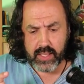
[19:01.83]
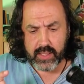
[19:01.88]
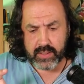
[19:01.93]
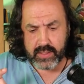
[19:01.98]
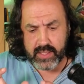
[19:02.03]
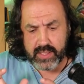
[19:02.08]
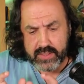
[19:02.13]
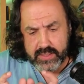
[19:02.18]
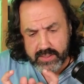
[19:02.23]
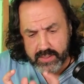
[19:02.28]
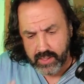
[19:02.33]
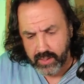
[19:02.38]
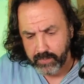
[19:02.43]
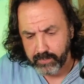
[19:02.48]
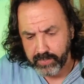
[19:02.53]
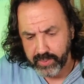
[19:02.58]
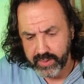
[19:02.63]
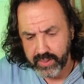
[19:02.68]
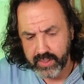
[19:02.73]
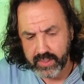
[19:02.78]
this
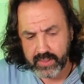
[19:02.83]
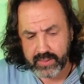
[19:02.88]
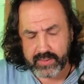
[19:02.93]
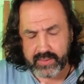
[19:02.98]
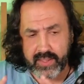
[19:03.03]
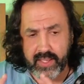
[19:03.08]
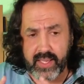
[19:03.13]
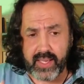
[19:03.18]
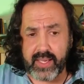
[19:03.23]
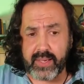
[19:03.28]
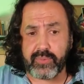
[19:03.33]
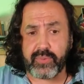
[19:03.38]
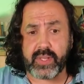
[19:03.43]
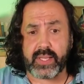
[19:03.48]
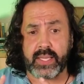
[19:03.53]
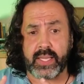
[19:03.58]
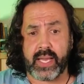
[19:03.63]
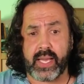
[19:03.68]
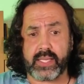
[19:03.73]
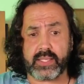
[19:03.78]
company, they
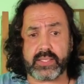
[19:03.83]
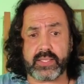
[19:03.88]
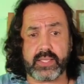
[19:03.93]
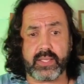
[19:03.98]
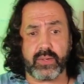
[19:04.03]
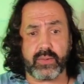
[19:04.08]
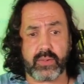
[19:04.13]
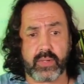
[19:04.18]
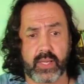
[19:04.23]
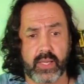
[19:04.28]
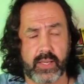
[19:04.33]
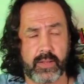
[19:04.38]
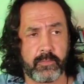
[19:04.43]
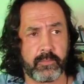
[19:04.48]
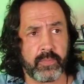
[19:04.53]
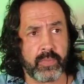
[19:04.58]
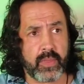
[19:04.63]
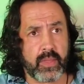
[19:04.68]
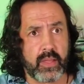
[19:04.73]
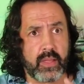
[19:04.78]
realized, okay,
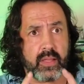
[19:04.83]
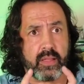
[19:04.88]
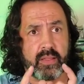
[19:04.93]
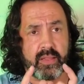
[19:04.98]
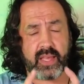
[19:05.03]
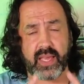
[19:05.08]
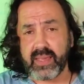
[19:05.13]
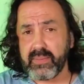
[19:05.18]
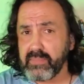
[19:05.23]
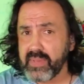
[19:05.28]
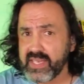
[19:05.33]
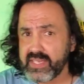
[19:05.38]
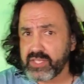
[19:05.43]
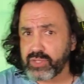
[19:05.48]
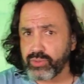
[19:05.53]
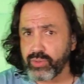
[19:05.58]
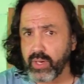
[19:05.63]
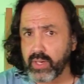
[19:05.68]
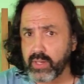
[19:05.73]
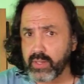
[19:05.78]
they may
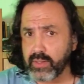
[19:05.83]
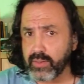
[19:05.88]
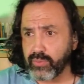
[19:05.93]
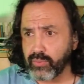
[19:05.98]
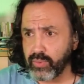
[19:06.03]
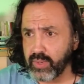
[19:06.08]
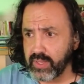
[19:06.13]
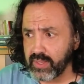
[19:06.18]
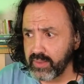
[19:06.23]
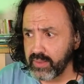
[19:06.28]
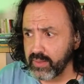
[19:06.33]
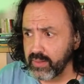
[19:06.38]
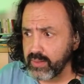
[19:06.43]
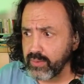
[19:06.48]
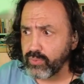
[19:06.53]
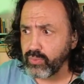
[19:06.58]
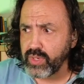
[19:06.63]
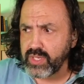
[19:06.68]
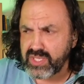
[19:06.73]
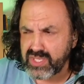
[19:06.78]
struggle with
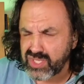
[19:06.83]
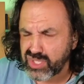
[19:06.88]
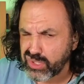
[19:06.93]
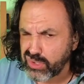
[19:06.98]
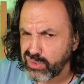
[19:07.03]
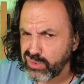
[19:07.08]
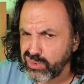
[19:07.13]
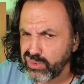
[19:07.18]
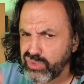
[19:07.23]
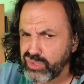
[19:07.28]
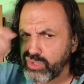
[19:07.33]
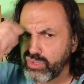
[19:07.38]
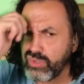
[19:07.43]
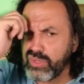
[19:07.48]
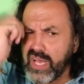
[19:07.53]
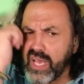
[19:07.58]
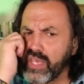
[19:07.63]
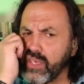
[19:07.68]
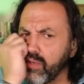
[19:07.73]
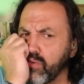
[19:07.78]
which screw
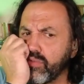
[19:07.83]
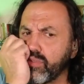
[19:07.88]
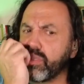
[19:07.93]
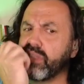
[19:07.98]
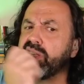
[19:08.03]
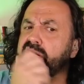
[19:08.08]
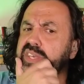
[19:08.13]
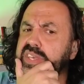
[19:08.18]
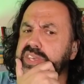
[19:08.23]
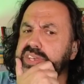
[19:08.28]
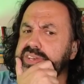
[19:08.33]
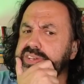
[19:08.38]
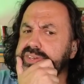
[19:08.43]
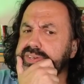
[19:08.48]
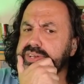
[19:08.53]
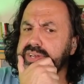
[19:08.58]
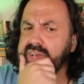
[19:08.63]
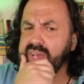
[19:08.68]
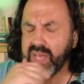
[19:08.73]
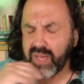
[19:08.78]
should I use here?